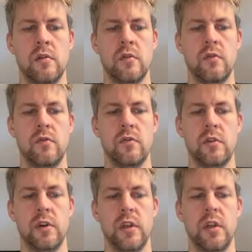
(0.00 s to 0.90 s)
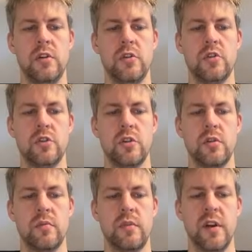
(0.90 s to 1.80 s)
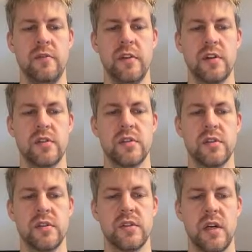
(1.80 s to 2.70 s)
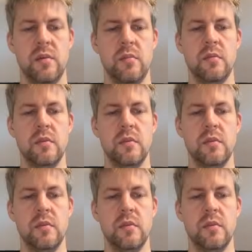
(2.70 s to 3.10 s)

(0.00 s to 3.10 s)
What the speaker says: for each prefix sum